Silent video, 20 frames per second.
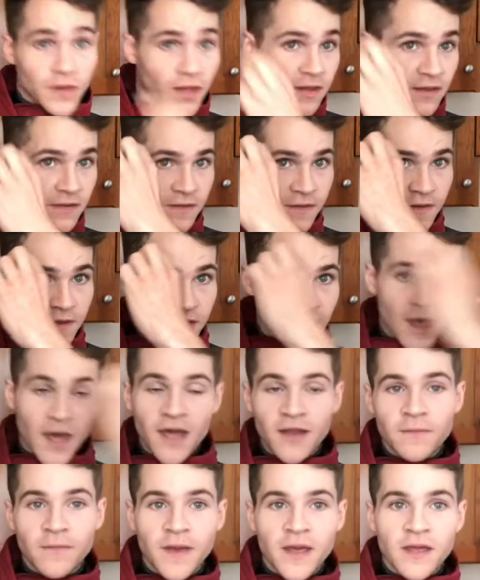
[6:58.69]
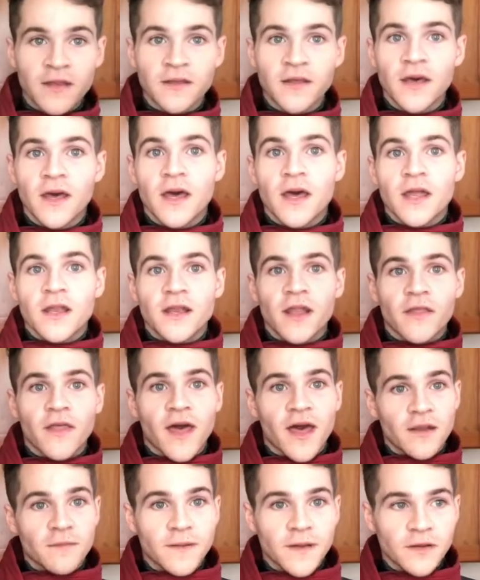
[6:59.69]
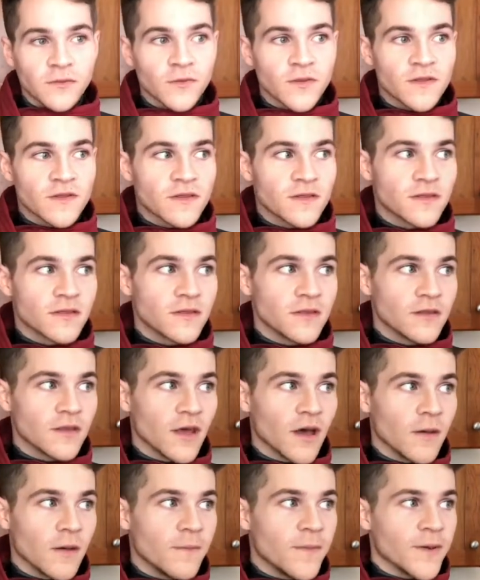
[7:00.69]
is the headband. Now the headband was a